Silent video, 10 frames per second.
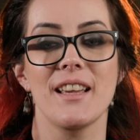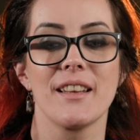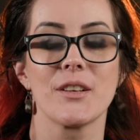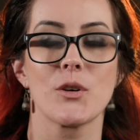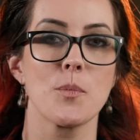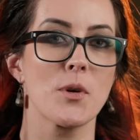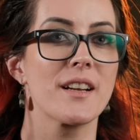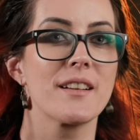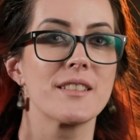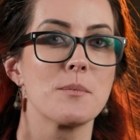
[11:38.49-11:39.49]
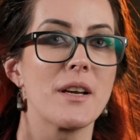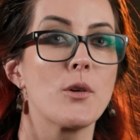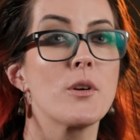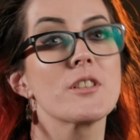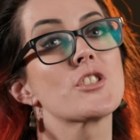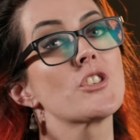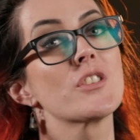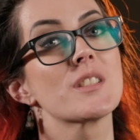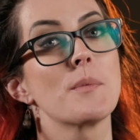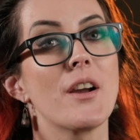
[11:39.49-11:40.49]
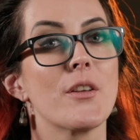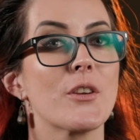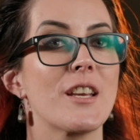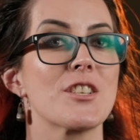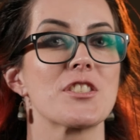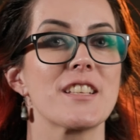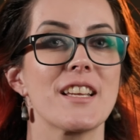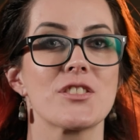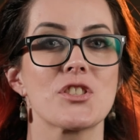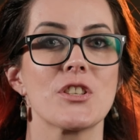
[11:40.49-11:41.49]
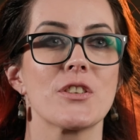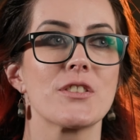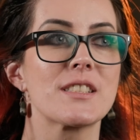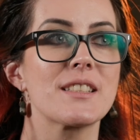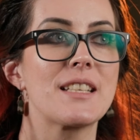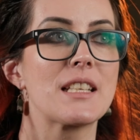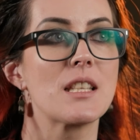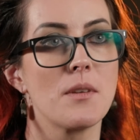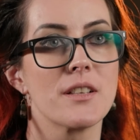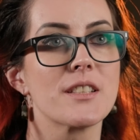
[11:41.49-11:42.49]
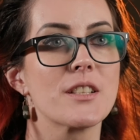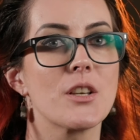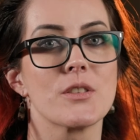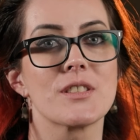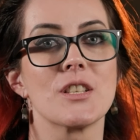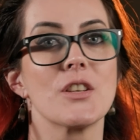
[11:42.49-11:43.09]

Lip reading: and incorporate it into my horse shoots, my on-location dance shoots, take them onto the coast in